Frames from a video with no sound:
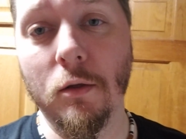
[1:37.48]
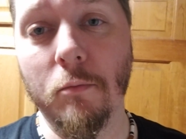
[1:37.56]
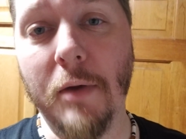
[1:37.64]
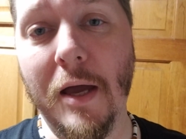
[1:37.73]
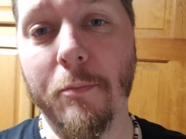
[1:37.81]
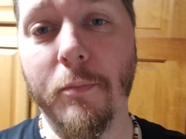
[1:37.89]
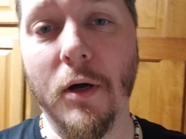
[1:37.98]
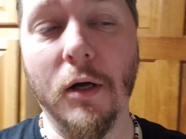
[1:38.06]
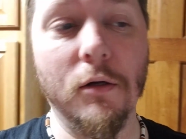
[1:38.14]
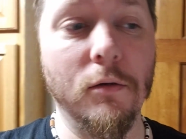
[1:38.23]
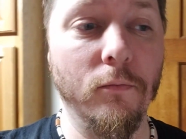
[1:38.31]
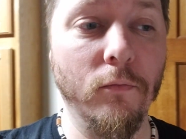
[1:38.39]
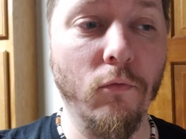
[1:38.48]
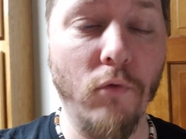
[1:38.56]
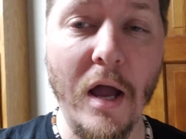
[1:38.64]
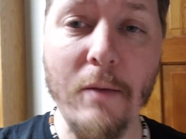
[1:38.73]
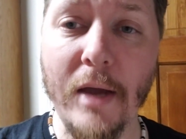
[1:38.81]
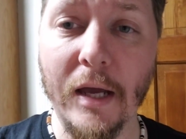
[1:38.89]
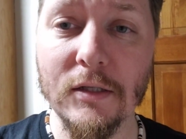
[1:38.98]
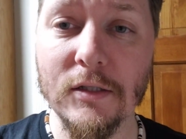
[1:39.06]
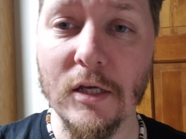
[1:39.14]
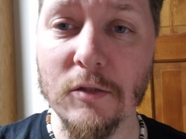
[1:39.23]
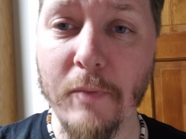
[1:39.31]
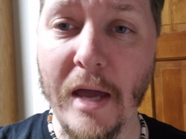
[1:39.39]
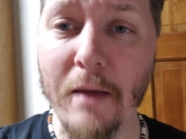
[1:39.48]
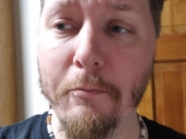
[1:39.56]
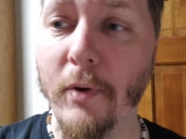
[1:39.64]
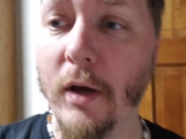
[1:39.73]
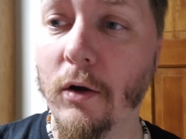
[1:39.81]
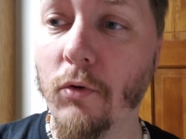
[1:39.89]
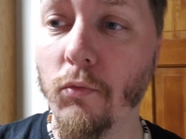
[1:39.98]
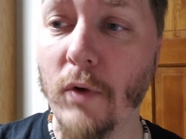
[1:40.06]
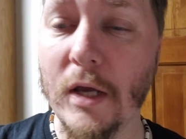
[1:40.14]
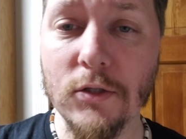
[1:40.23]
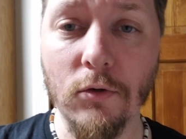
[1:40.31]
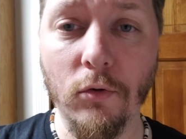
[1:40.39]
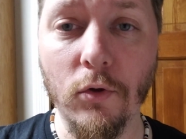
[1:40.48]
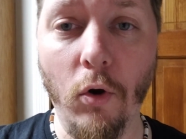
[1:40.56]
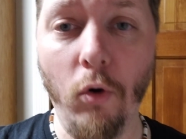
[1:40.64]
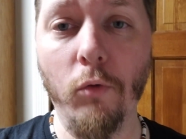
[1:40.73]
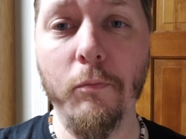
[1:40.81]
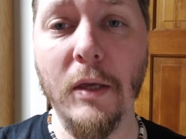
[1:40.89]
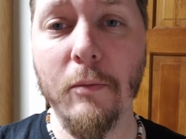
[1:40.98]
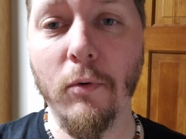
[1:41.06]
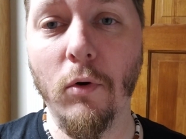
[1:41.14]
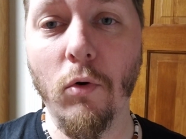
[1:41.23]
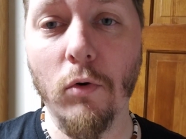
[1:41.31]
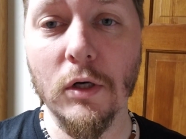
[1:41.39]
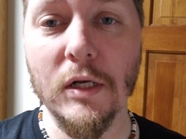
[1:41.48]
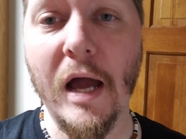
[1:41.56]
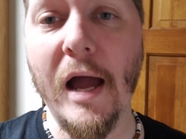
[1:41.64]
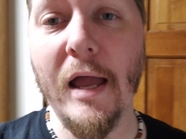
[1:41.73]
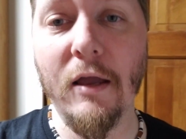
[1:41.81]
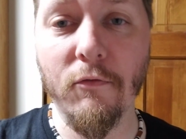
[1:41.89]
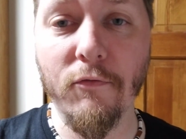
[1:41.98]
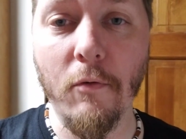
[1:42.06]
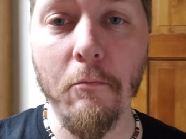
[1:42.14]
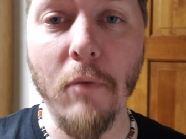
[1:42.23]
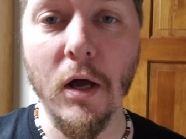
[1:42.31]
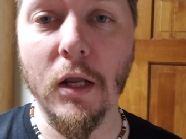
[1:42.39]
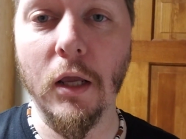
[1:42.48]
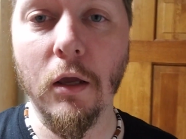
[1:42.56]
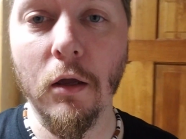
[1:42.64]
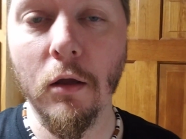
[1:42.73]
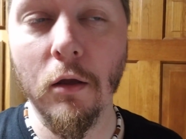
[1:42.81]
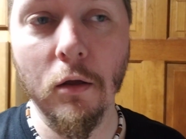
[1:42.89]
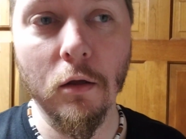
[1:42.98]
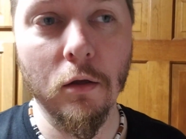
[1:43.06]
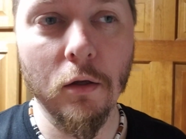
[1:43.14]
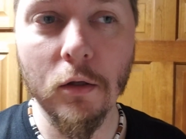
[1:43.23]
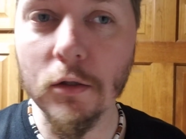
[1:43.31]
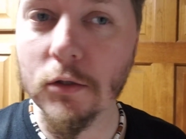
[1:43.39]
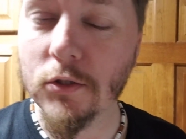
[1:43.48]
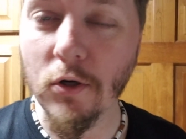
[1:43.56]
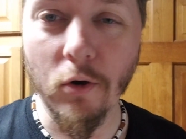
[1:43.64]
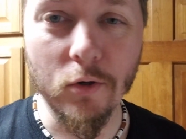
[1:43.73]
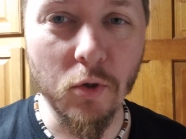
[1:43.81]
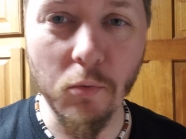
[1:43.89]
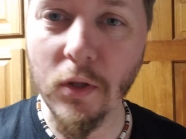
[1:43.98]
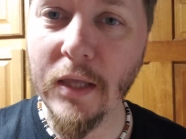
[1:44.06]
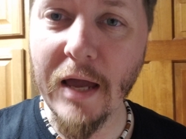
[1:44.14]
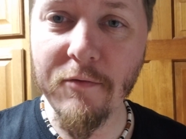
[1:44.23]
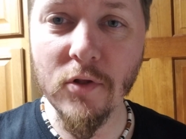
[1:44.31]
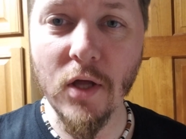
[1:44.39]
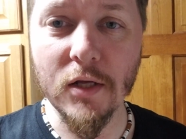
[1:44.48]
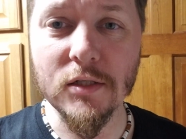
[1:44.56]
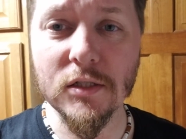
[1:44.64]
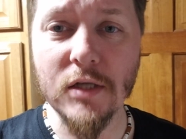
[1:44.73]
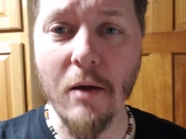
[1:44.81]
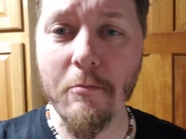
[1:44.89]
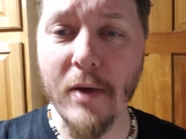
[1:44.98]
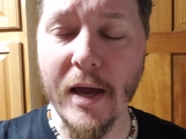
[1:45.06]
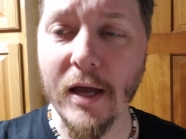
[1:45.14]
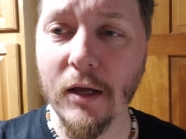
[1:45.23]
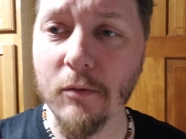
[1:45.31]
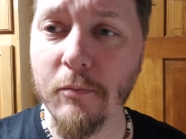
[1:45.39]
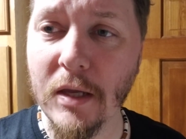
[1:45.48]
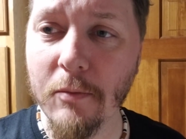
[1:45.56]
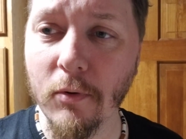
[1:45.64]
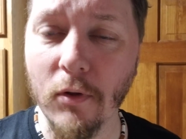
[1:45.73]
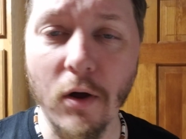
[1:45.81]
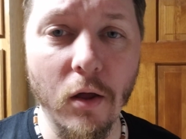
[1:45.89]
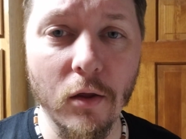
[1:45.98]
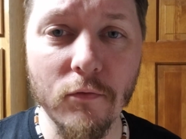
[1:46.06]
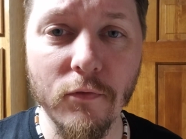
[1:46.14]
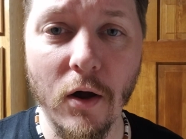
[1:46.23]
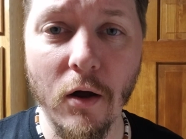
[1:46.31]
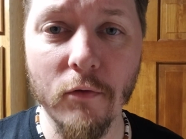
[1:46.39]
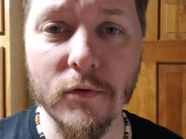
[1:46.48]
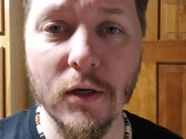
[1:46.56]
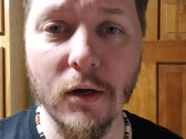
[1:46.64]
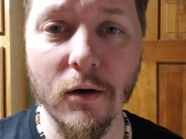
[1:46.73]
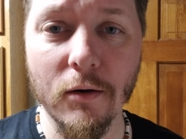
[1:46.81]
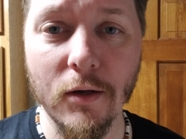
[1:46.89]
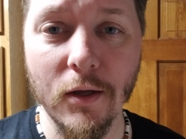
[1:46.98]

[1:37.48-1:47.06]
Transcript: Pat Buck, Ryback says Pat Buck wrestled old people who are dying for money. So you really have a lot of scumbag people all involved here.